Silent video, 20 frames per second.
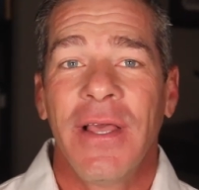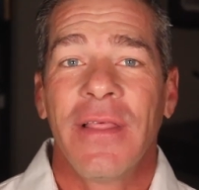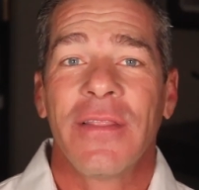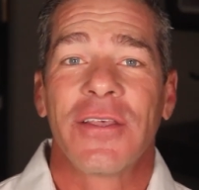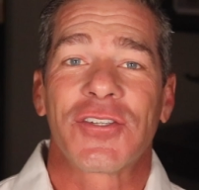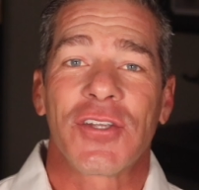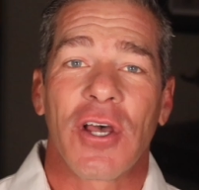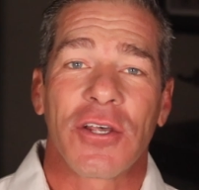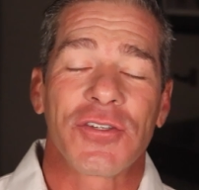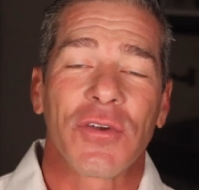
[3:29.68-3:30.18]

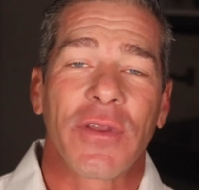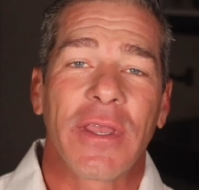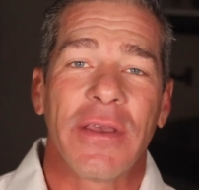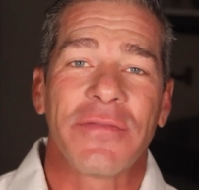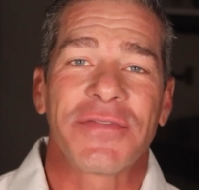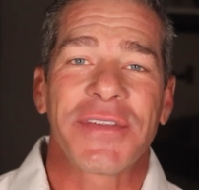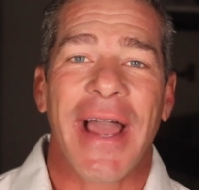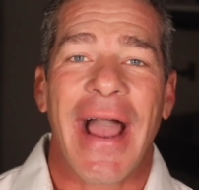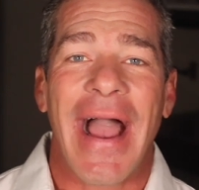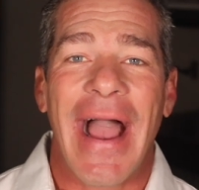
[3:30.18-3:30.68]
This also
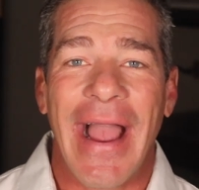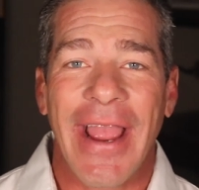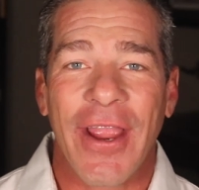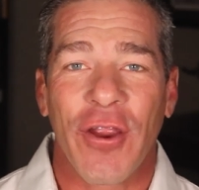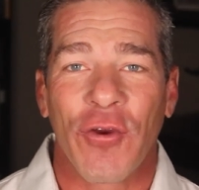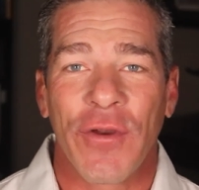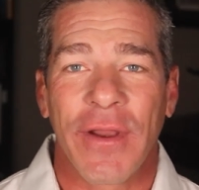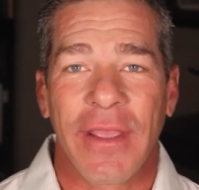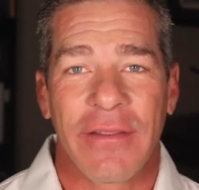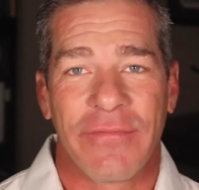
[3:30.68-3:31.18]
gives high
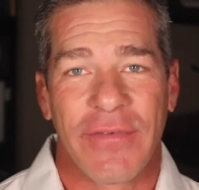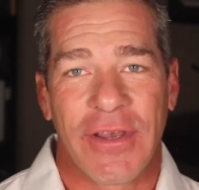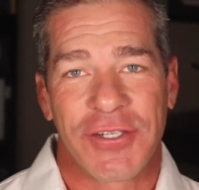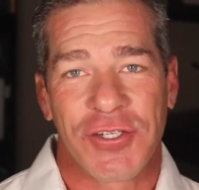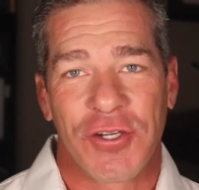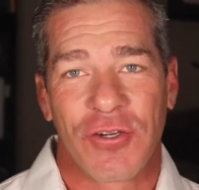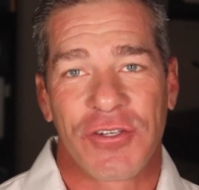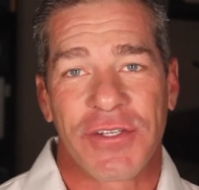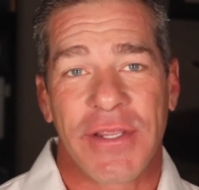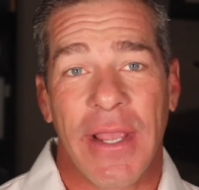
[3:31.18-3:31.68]
earning
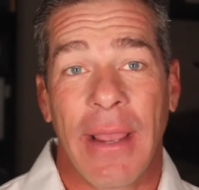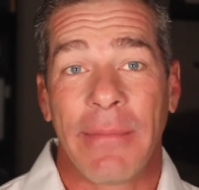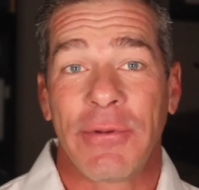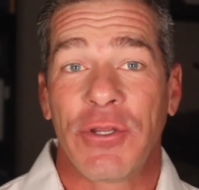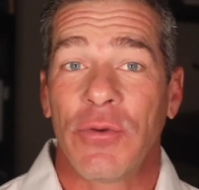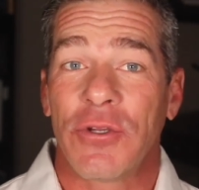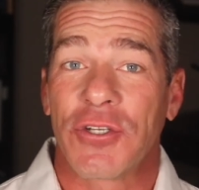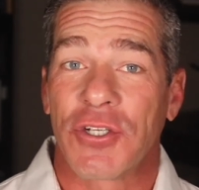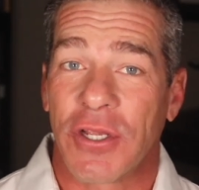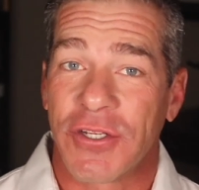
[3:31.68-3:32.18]
investors time
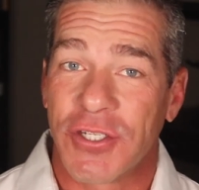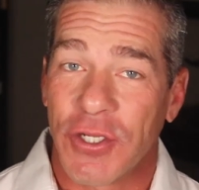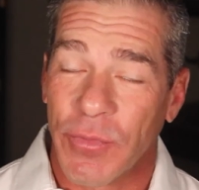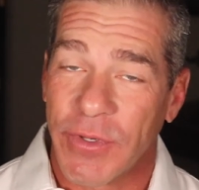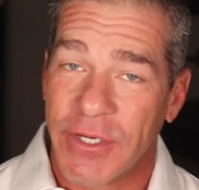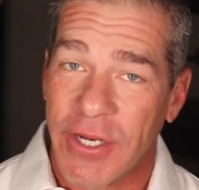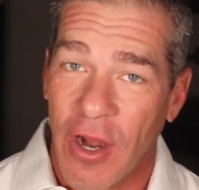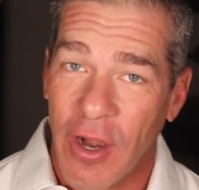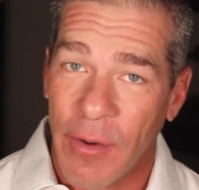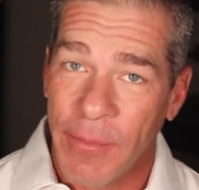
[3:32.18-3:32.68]
to adjust their
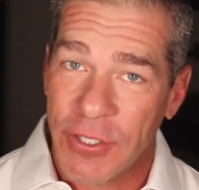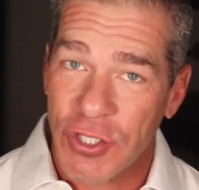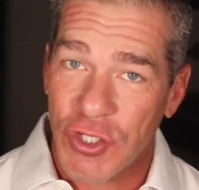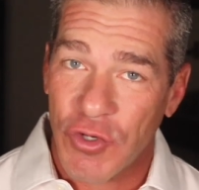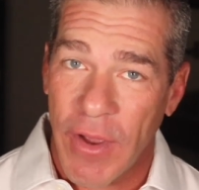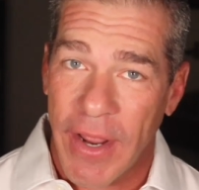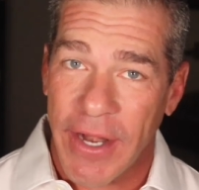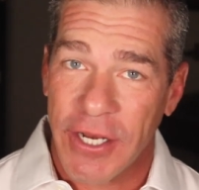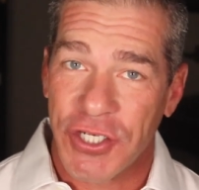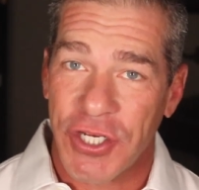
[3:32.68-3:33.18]
retirement
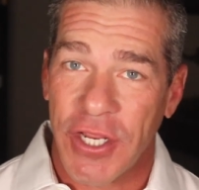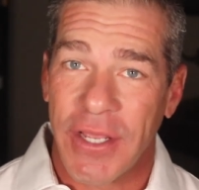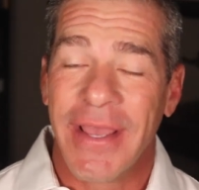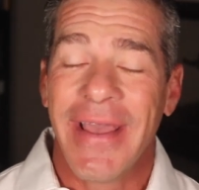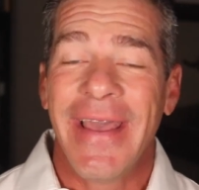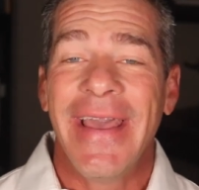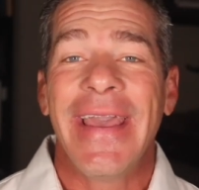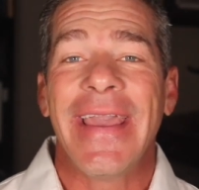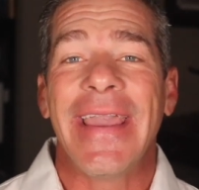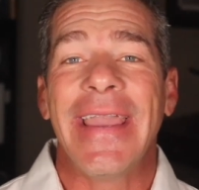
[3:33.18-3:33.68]
strategy
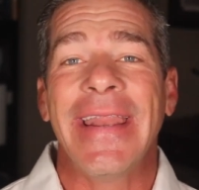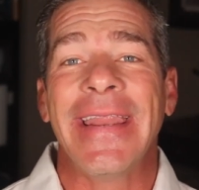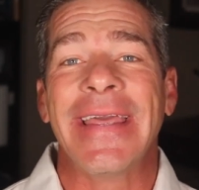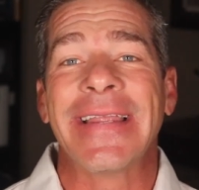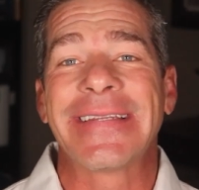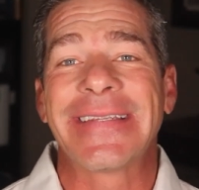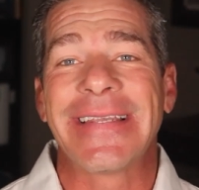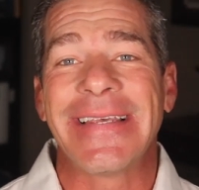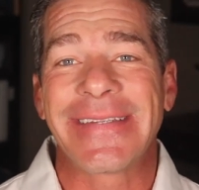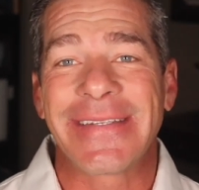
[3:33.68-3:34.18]
in
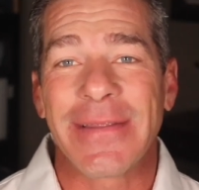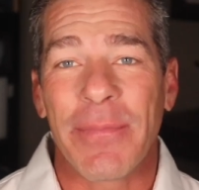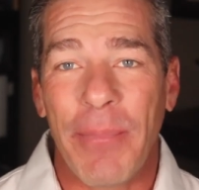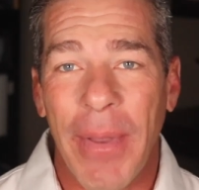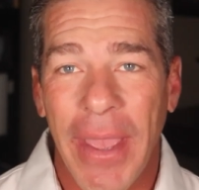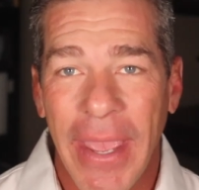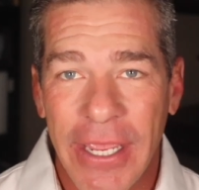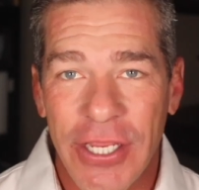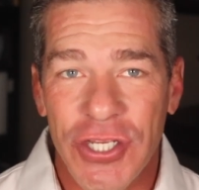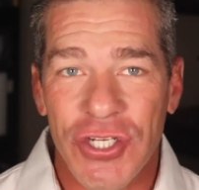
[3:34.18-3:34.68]

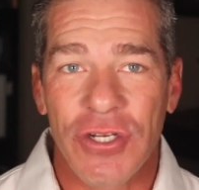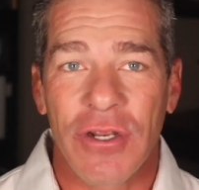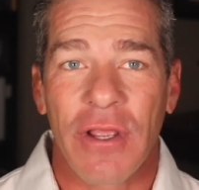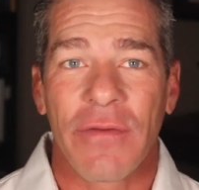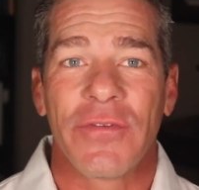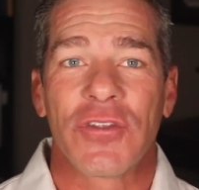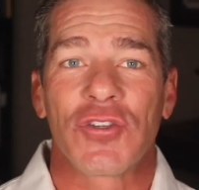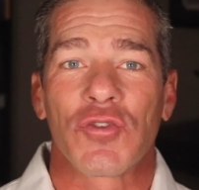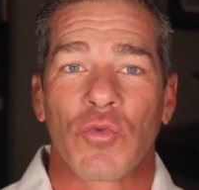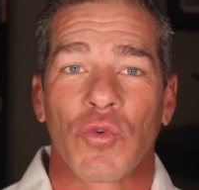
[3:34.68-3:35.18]
anticipation
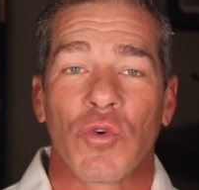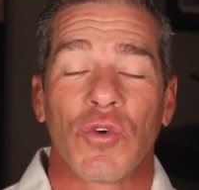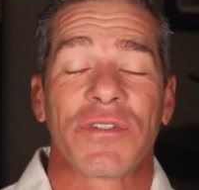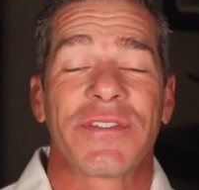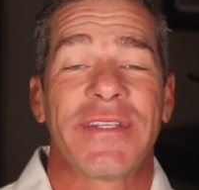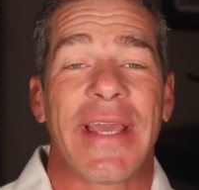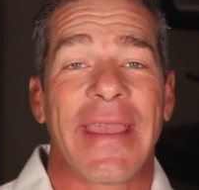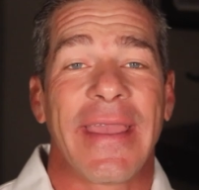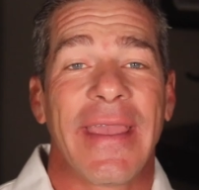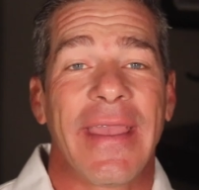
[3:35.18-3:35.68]
of this rule
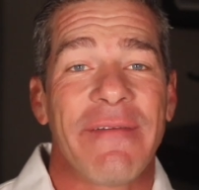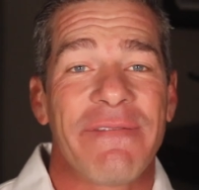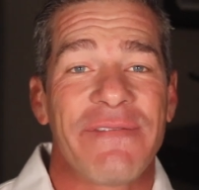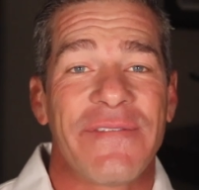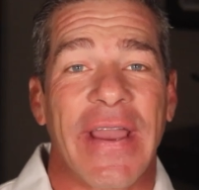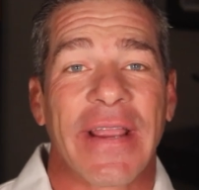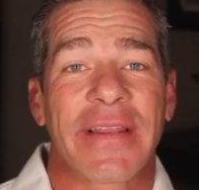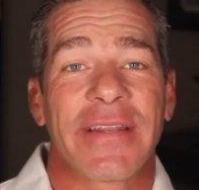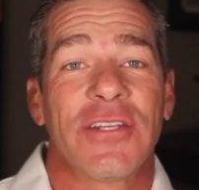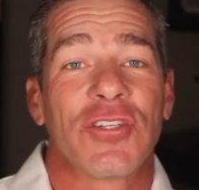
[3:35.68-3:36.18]
taking
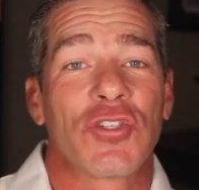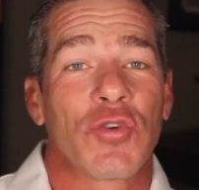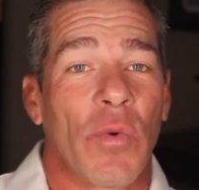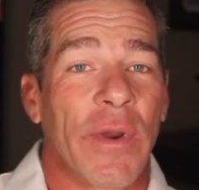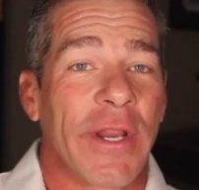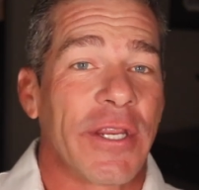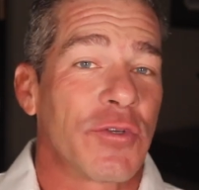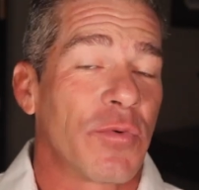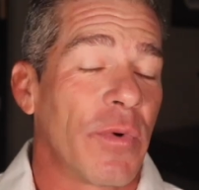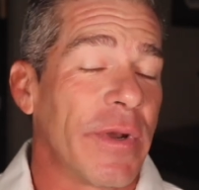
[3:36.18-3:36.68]
effect in
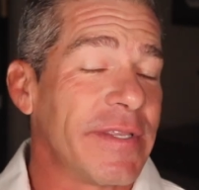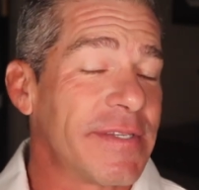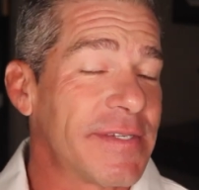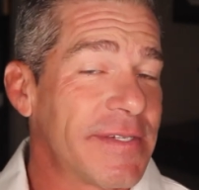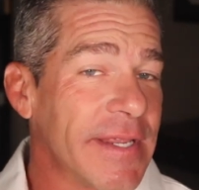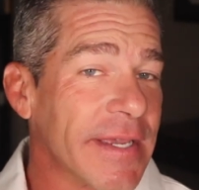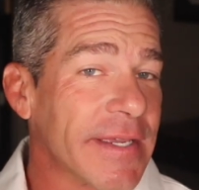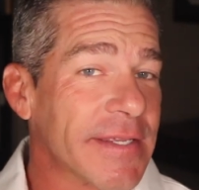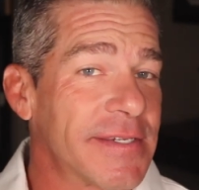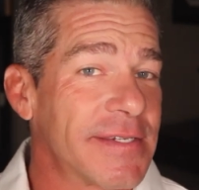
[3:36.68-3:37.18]

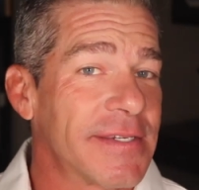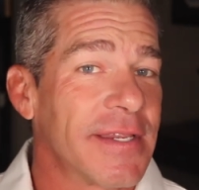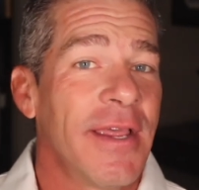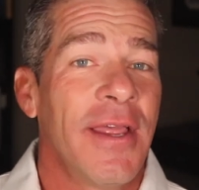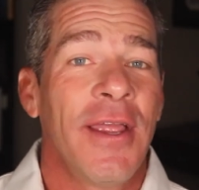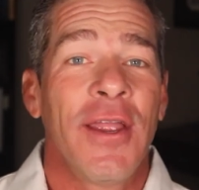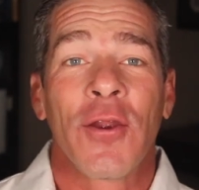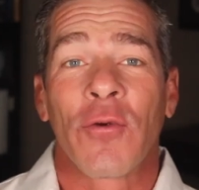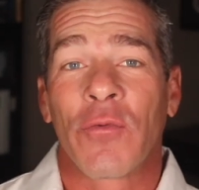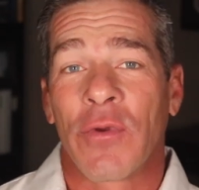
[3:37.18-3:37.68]
2026.
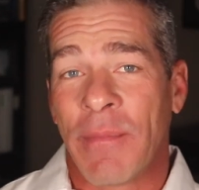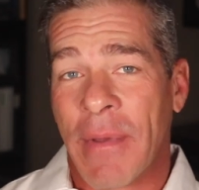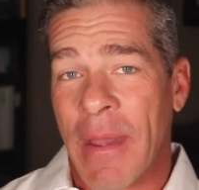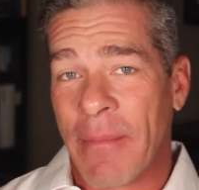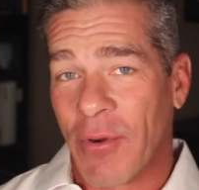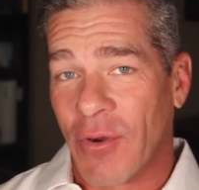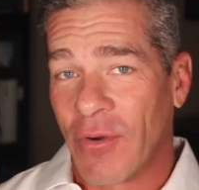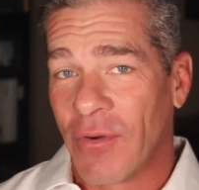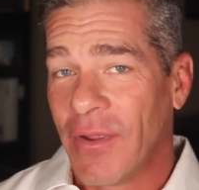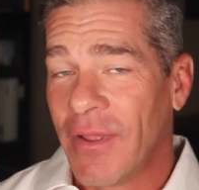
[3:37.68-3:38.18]

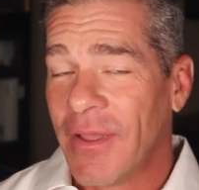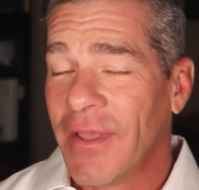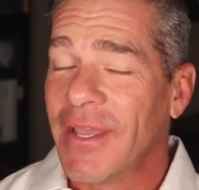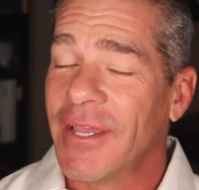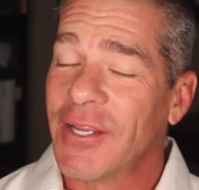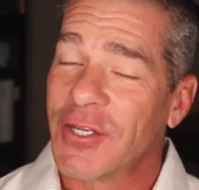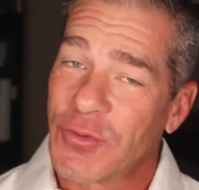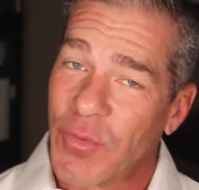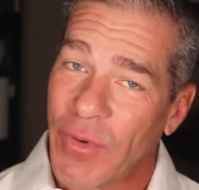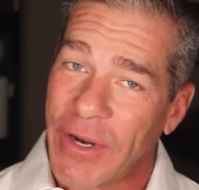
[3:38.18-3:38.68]
Remember,
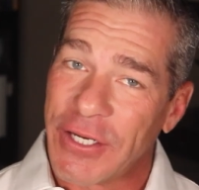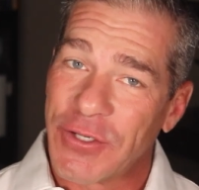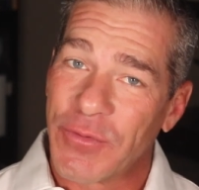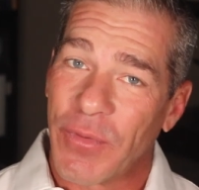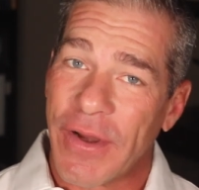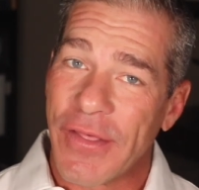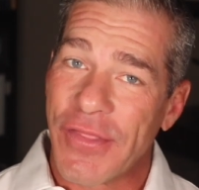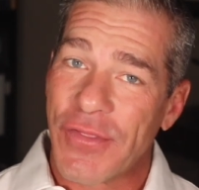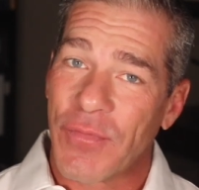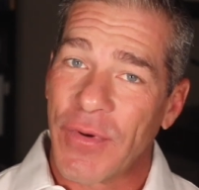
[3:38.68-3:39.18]
in
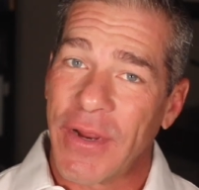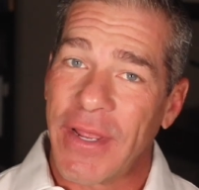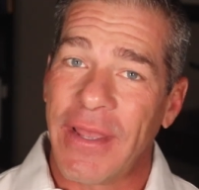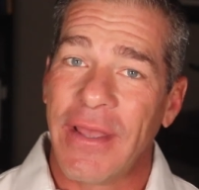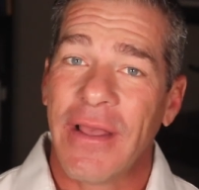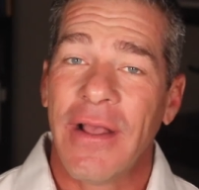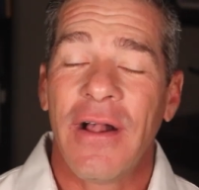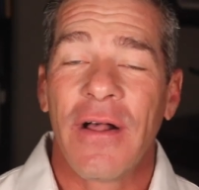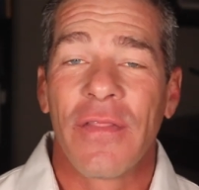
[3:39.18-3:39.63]
2023.